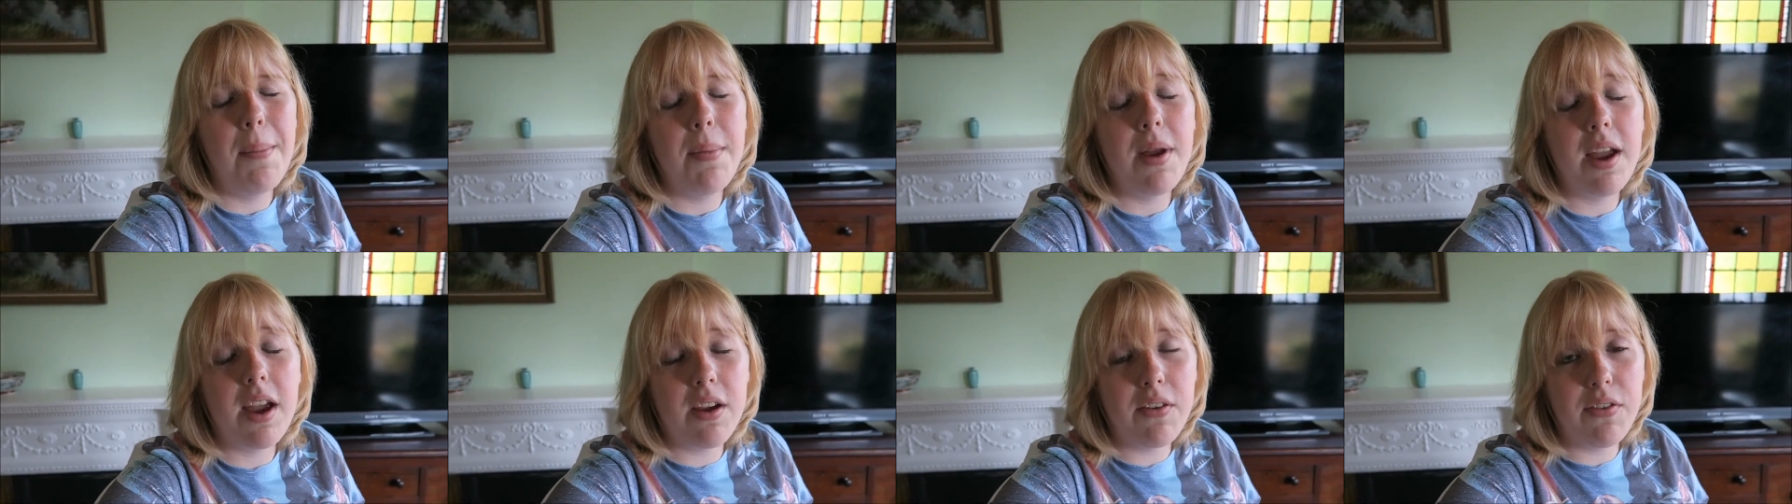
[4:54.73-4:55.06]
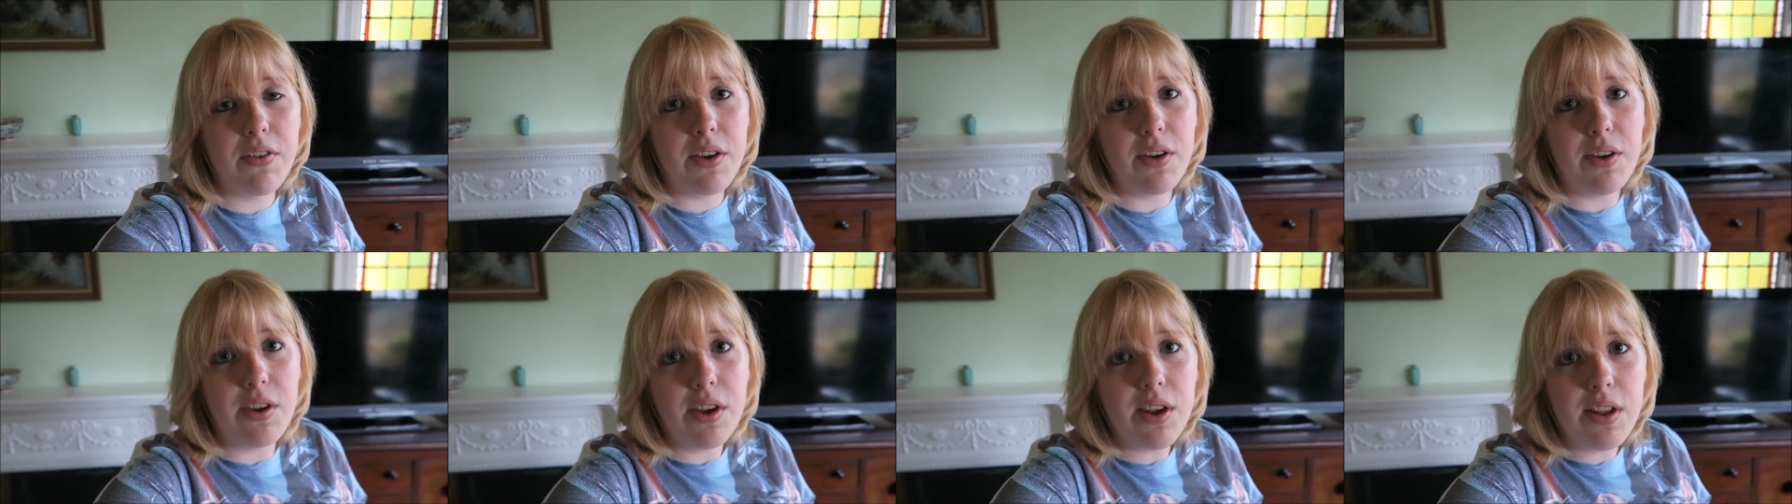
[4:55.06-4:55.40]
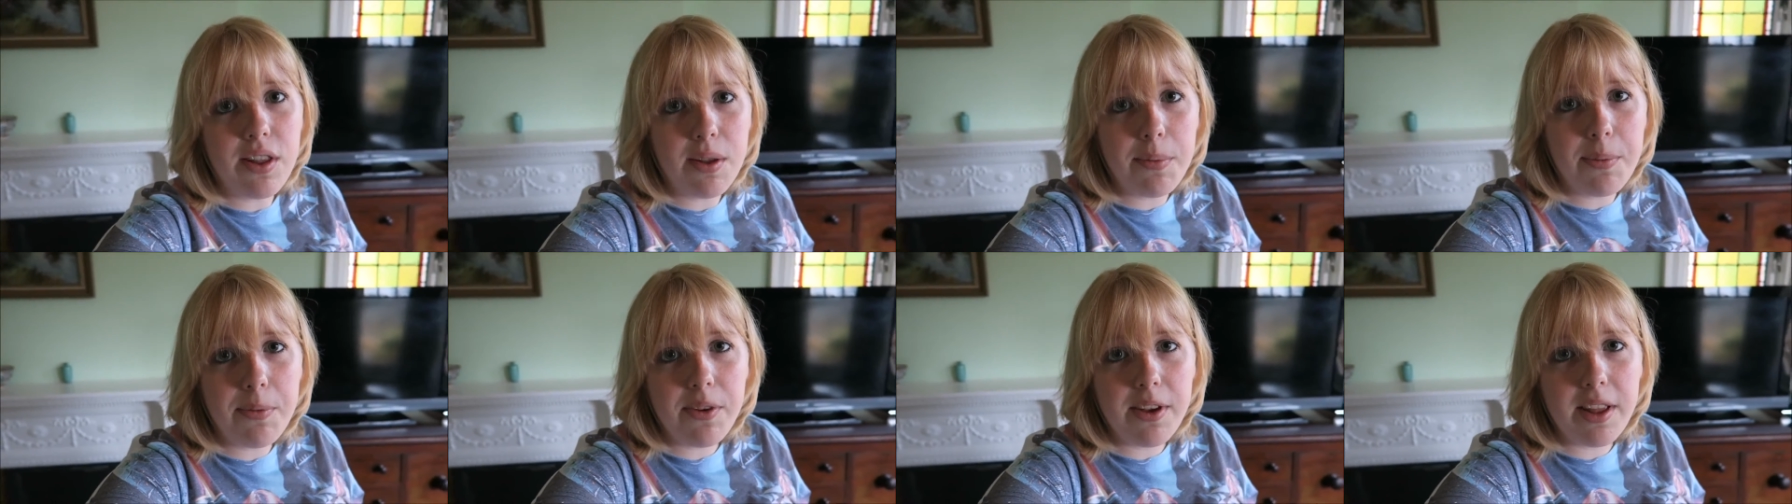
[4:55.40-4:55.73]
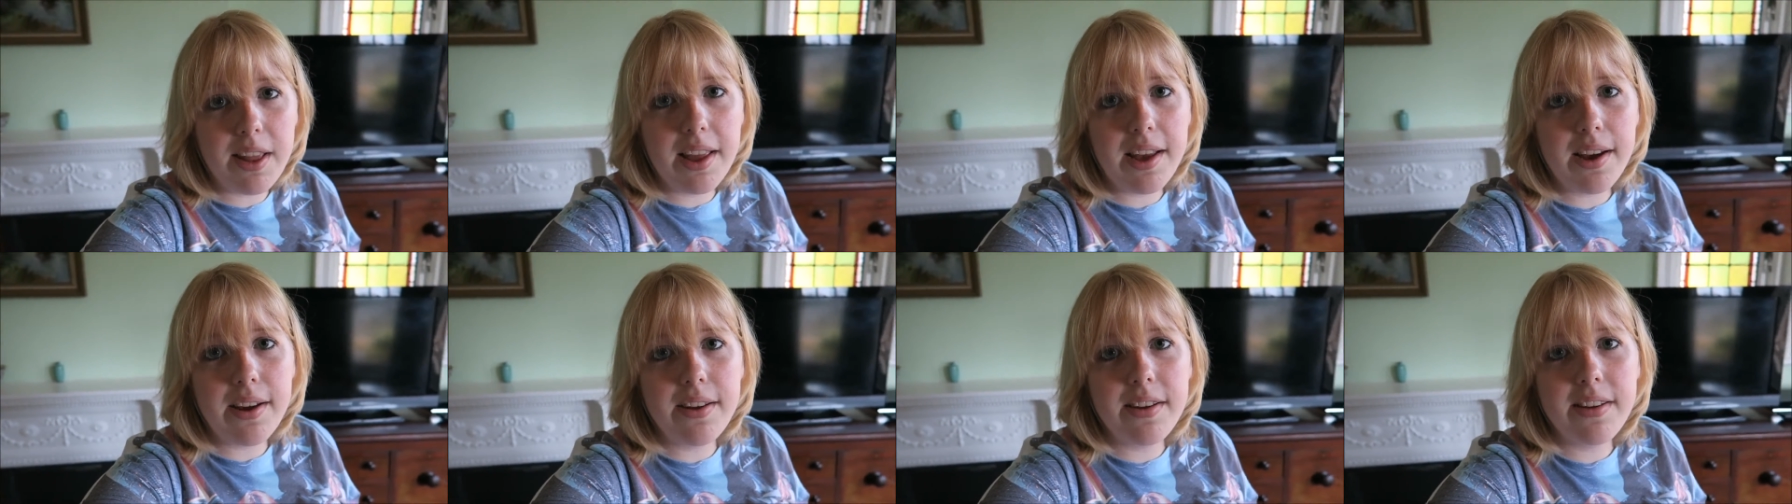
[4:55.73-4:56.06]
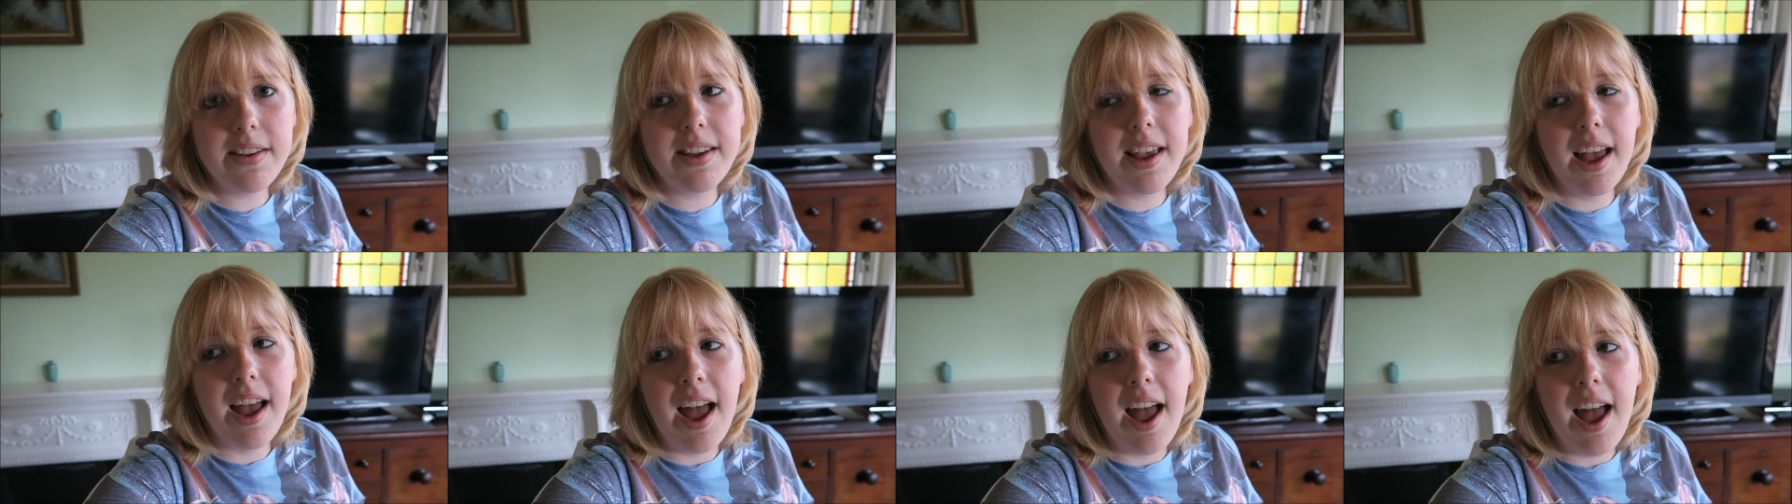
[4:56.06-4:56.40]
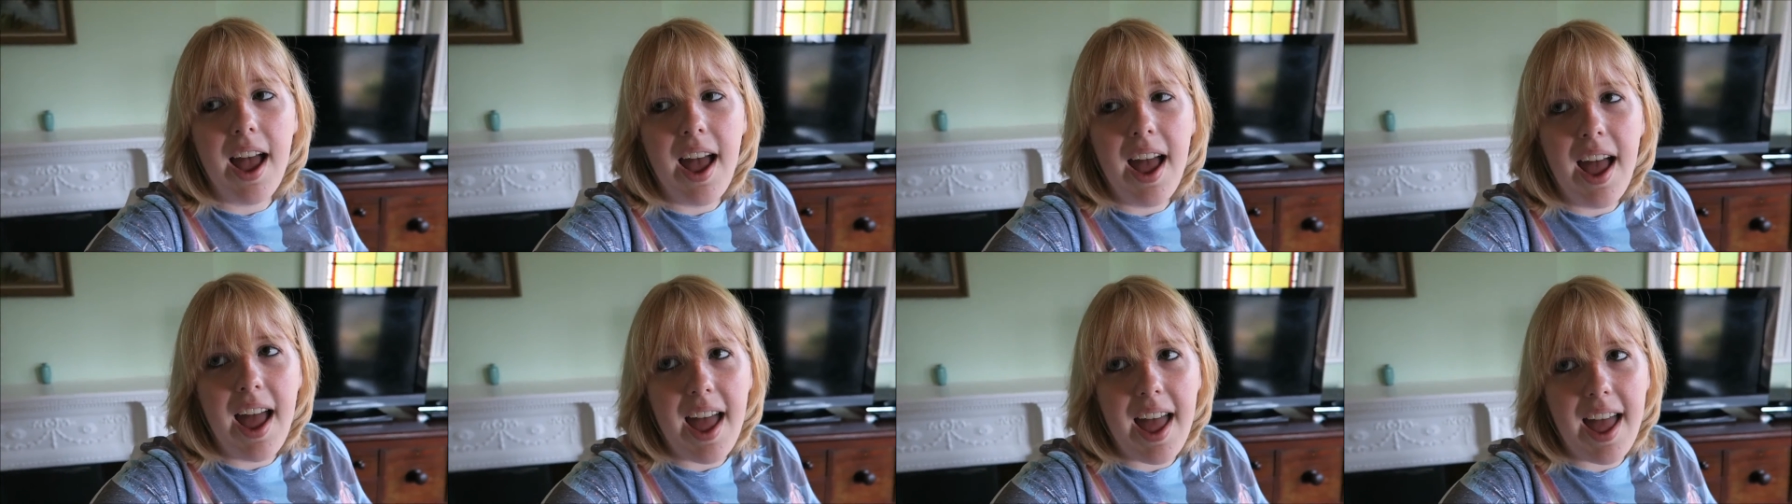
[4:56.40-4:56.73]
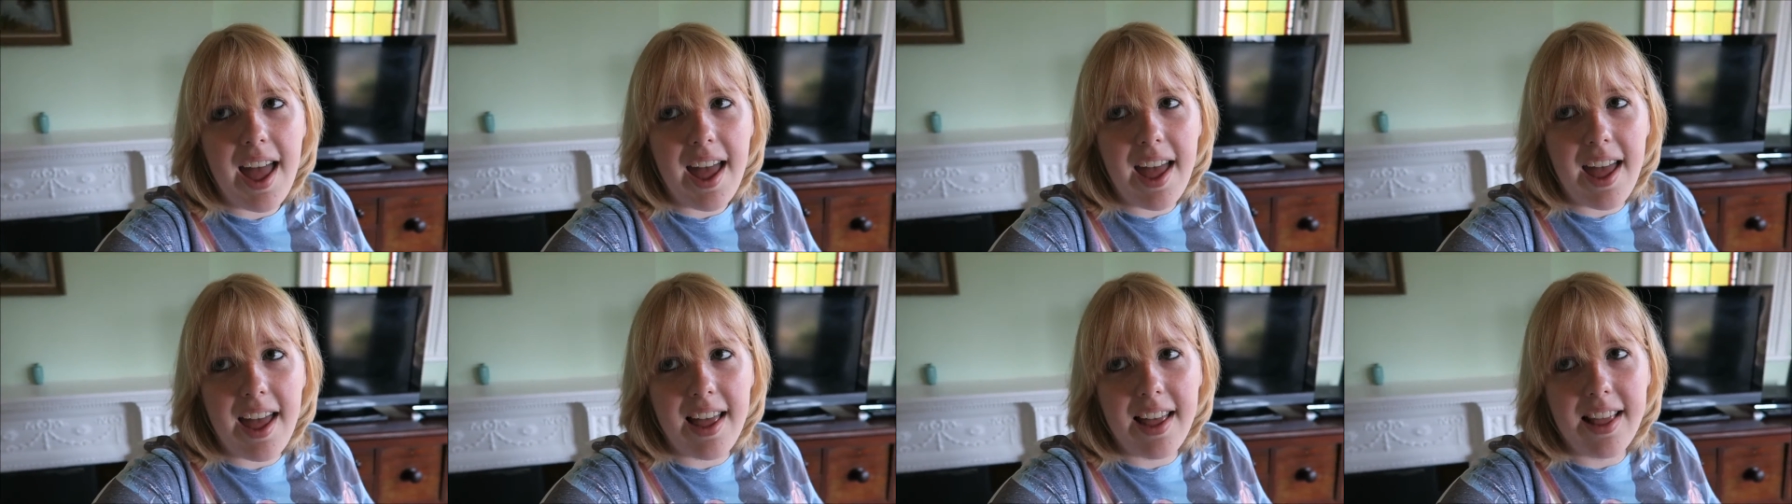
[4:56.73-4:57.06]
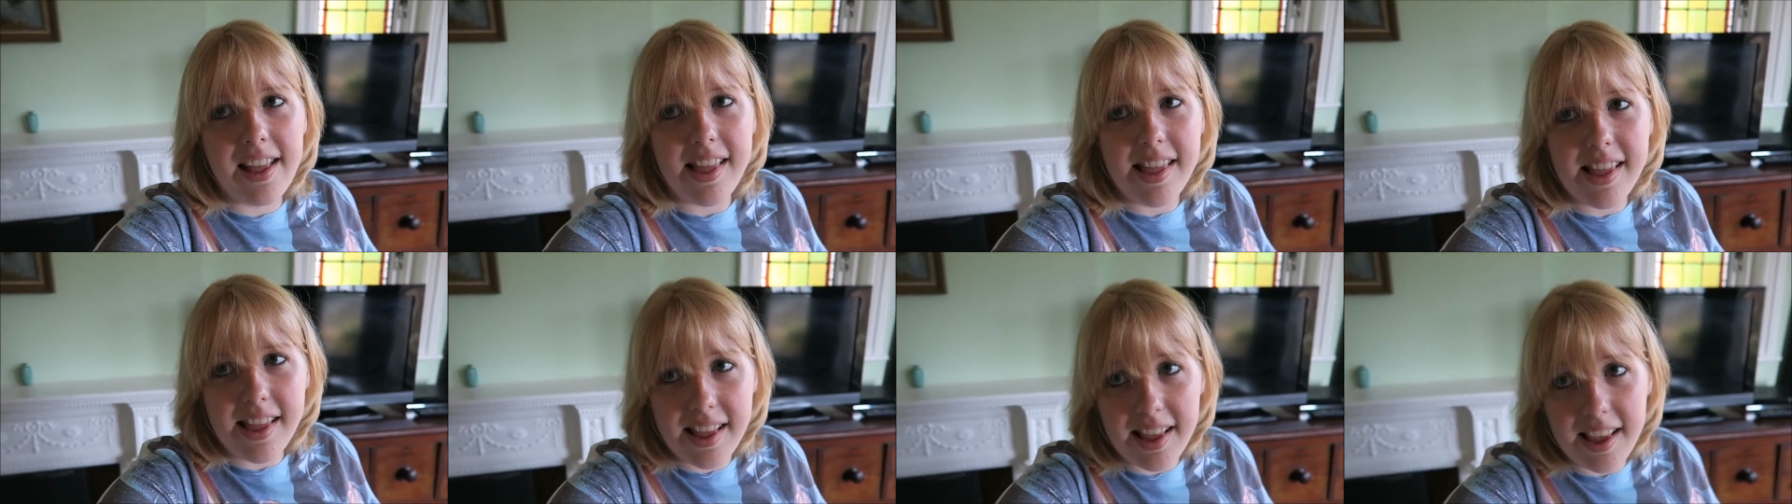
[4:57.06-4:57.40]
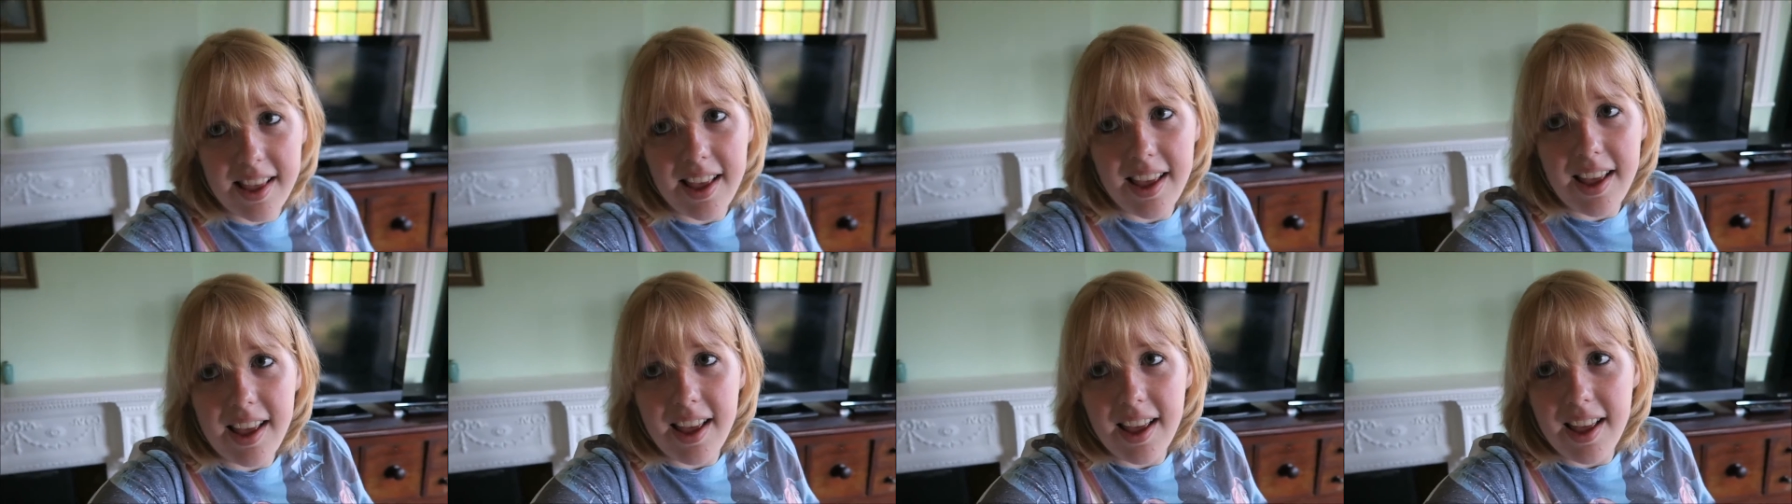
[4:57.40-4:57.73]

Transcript: Make a few YouTube videos and